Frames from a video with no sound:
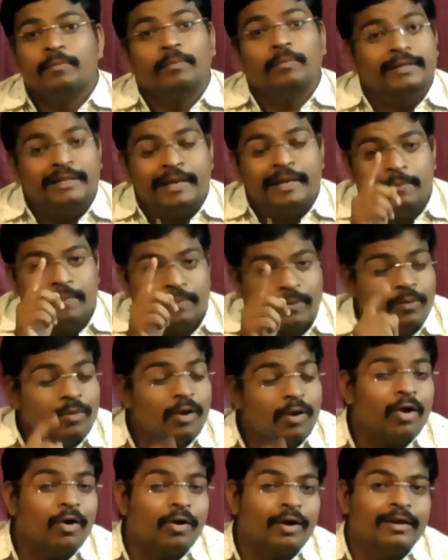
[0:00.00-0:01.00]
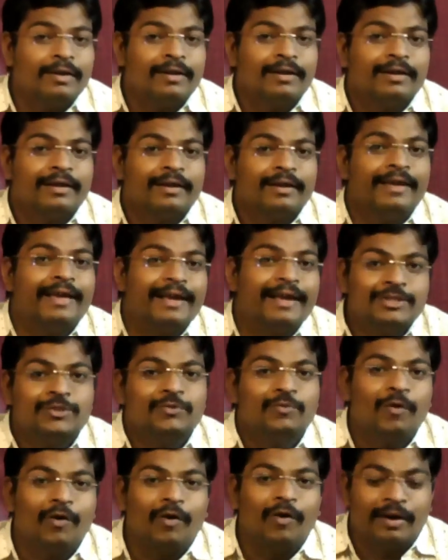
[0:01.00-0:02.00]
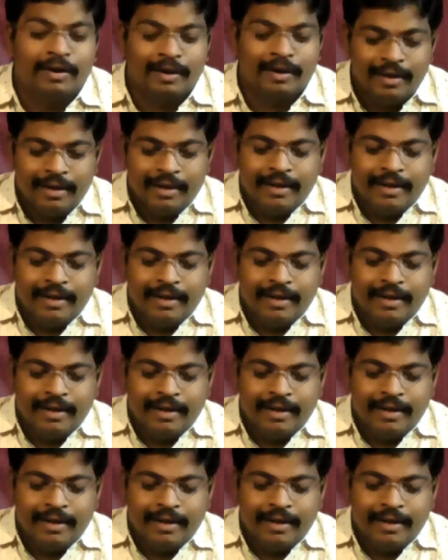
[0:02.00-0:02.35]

But they brought, guess what?